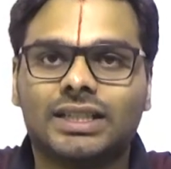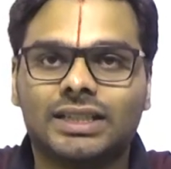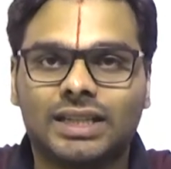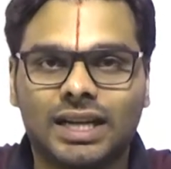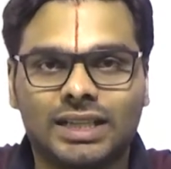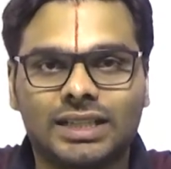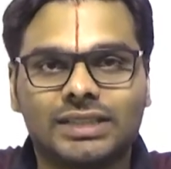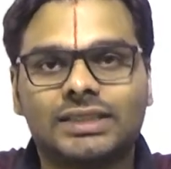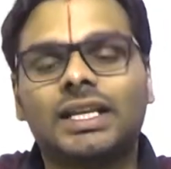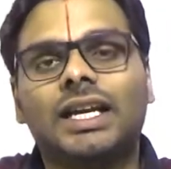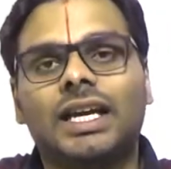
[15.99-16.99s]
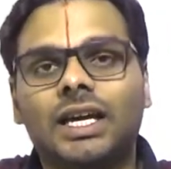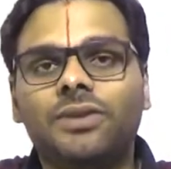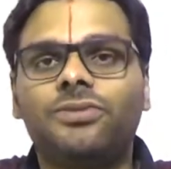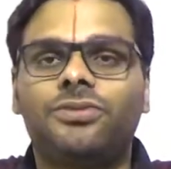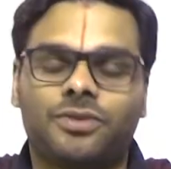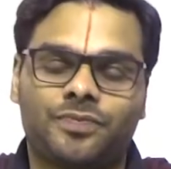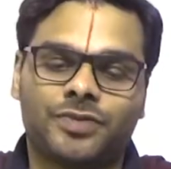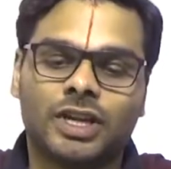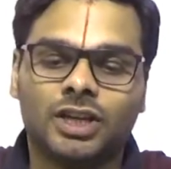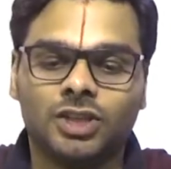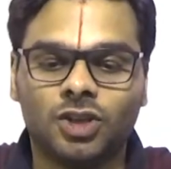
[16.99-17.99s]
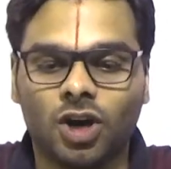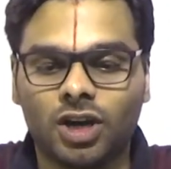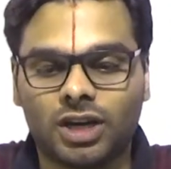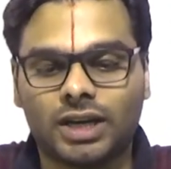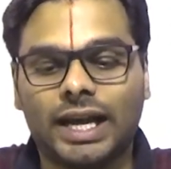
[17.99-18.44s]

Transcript: That is, if your